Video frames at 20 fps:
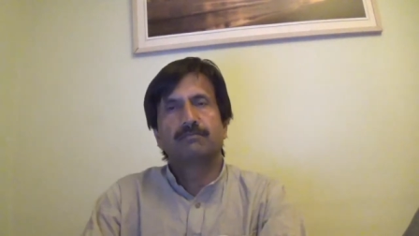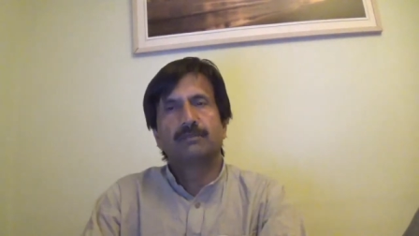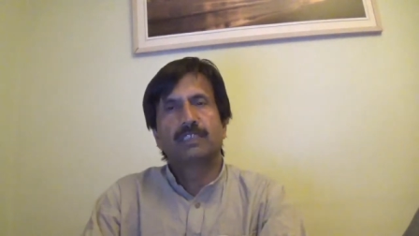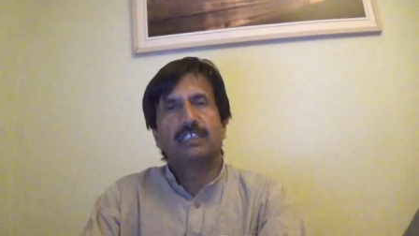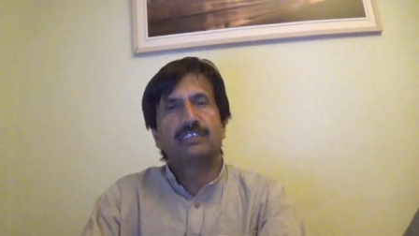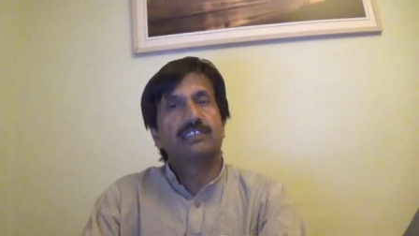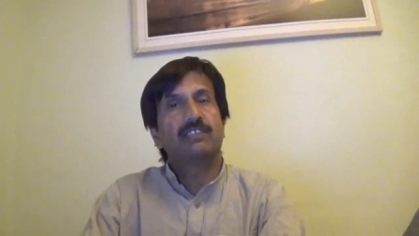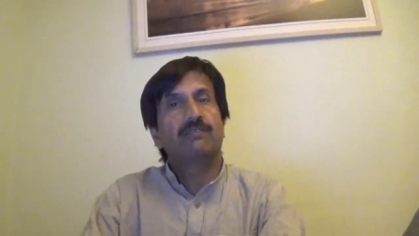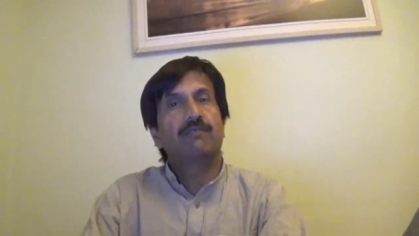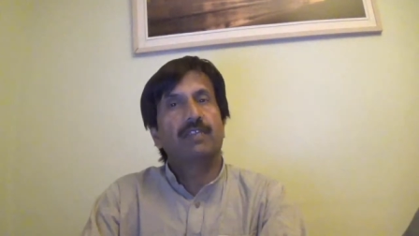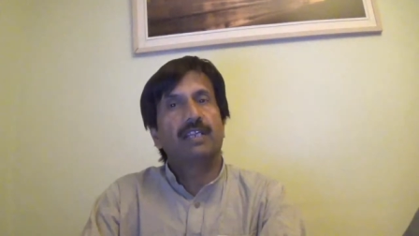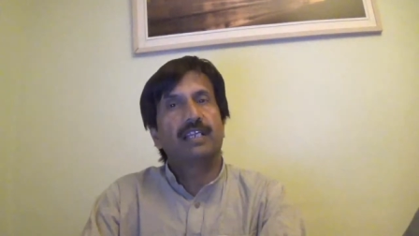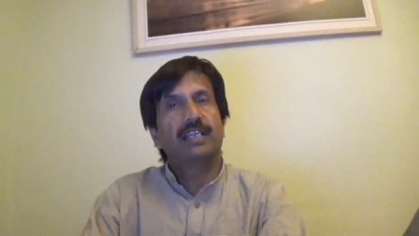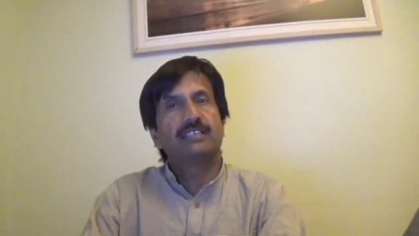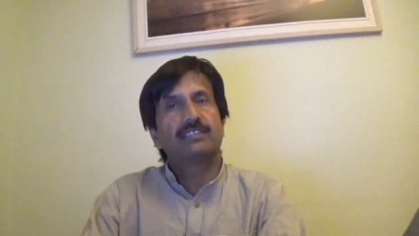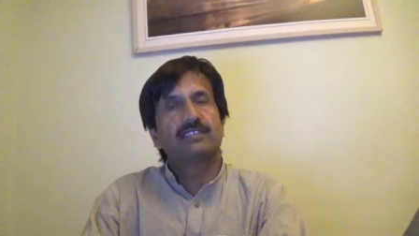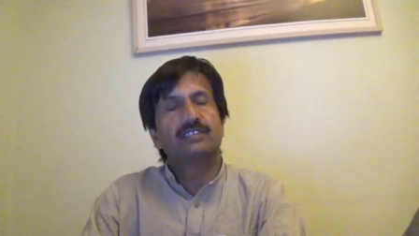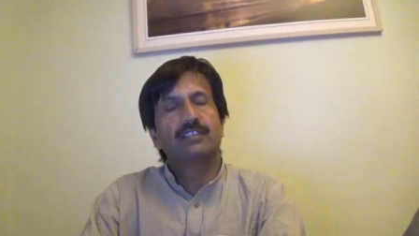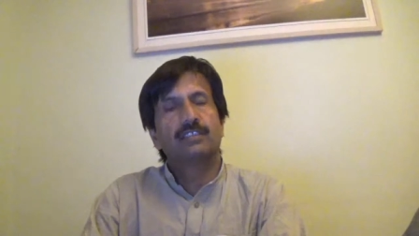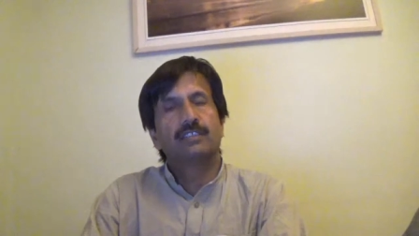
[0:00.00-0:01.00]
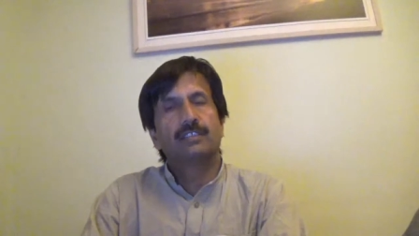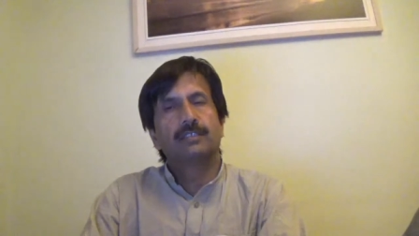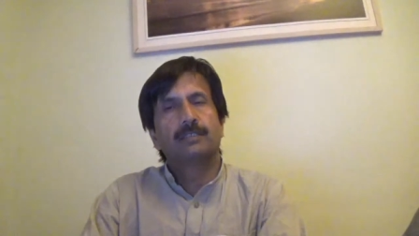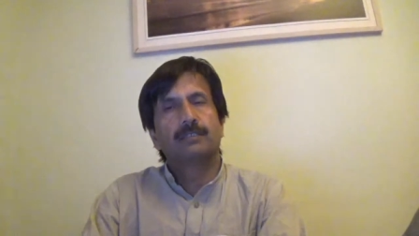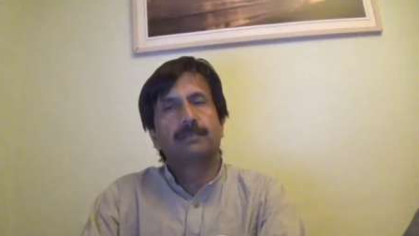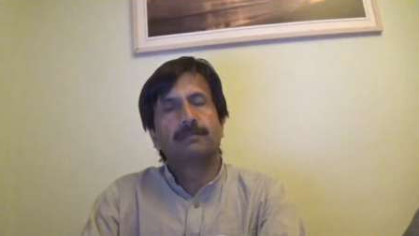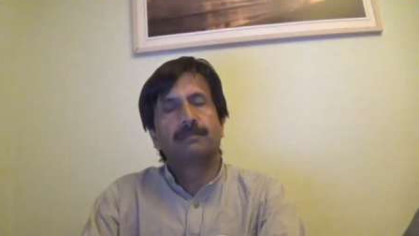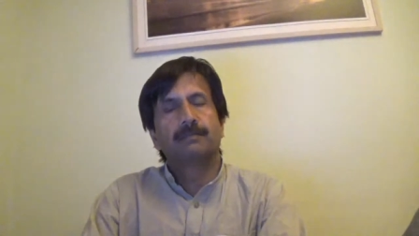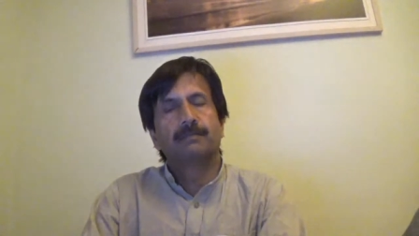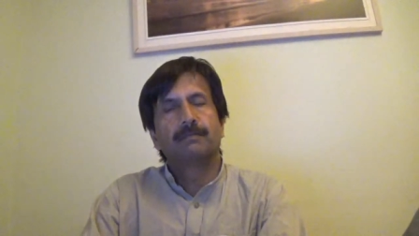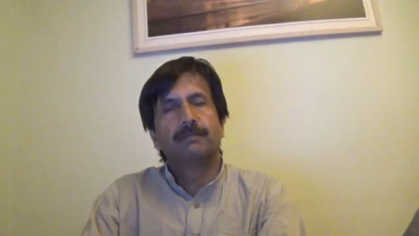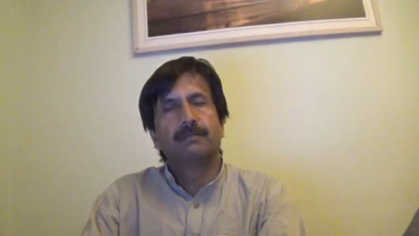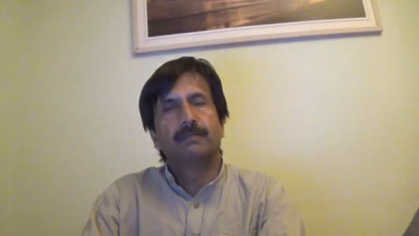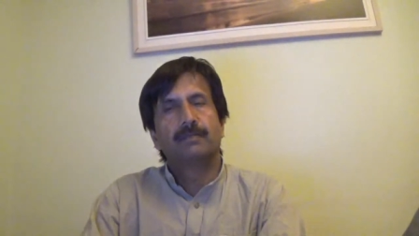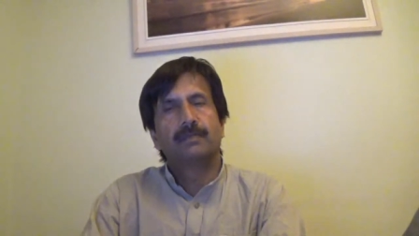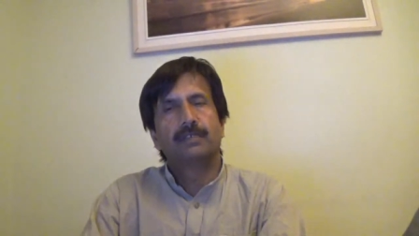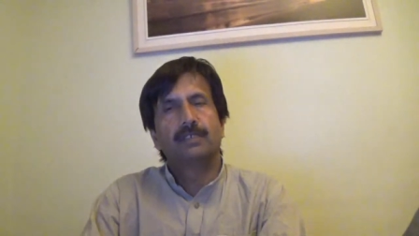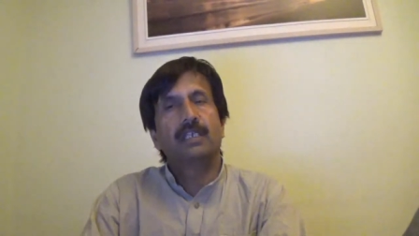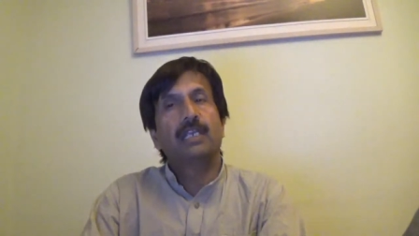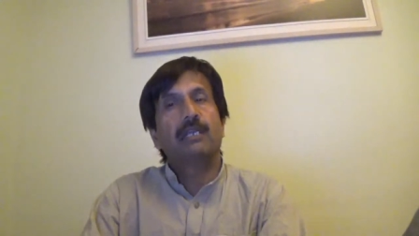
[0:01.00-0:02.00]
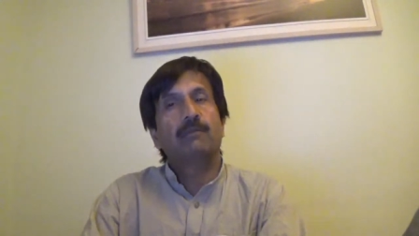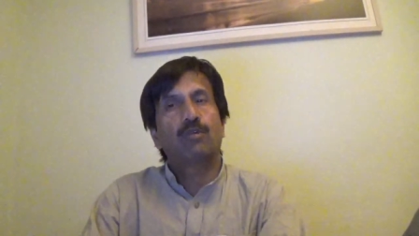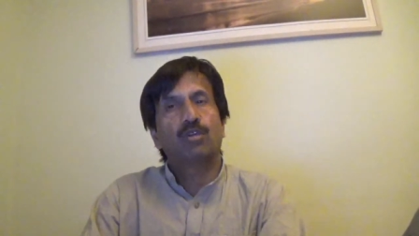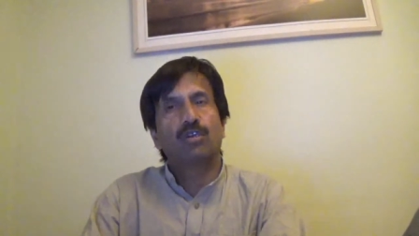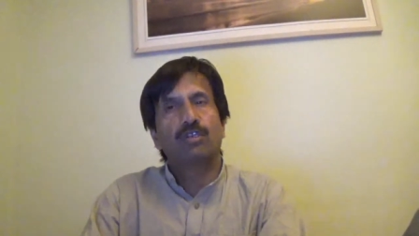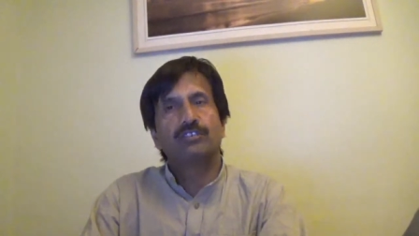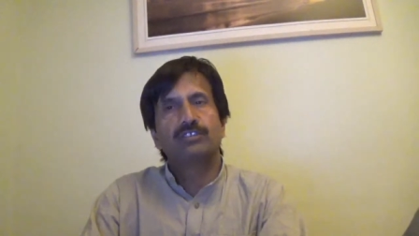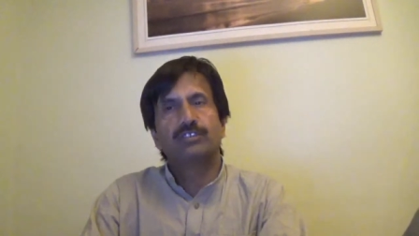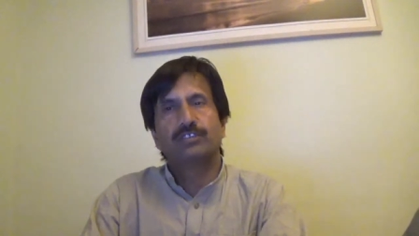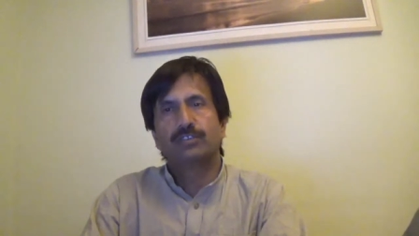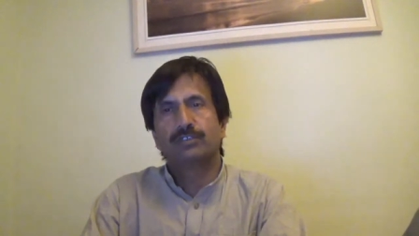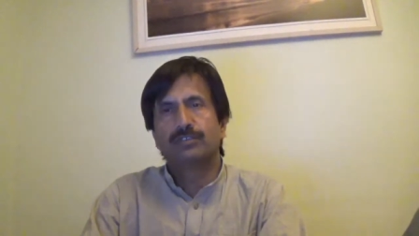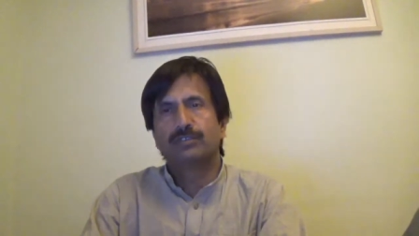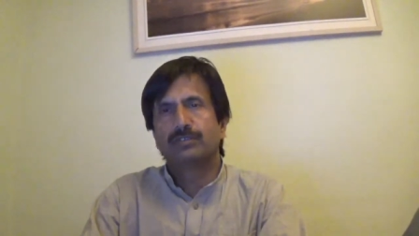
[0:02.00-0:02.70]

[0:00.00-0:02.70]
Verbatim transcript: that someone has the hemorrhoids you